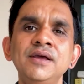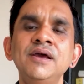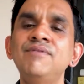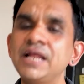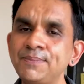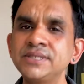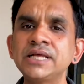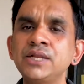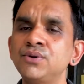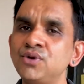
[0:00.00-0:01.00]
Well, let me
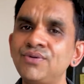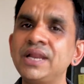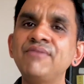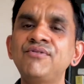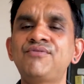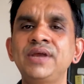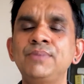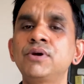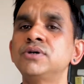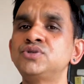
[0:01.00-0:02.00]
tell you, you will never fail
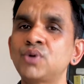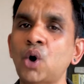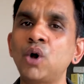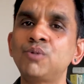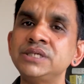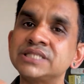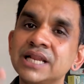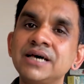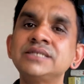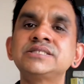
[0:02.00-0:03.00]
because you will always
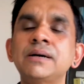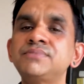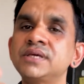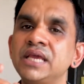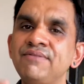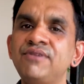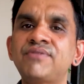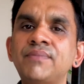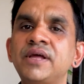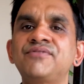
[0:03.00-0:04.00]
learn something even
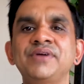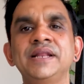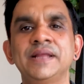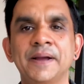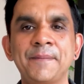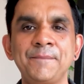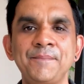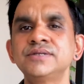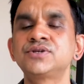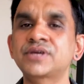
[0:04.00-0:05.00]
from that failure.
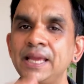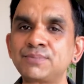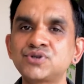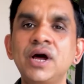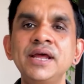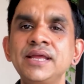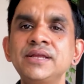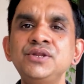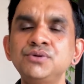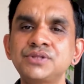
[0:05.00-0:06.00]
So keep
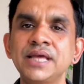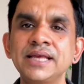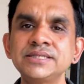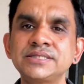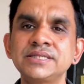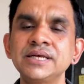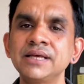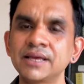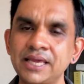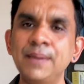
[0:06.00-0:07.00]
trying new things,
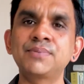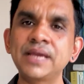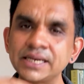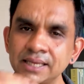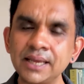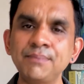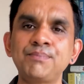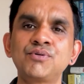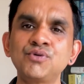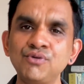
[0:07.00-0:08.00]
keep getting
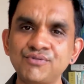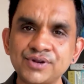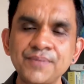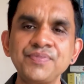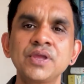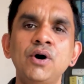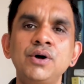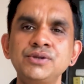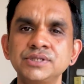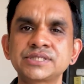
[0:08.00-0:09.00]
improved
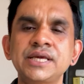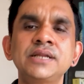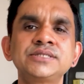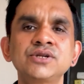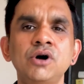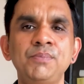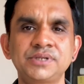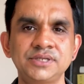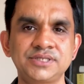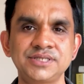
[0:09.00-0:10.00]
on your skills and
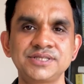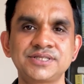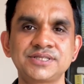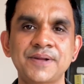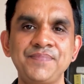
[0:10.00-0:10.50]
competencies.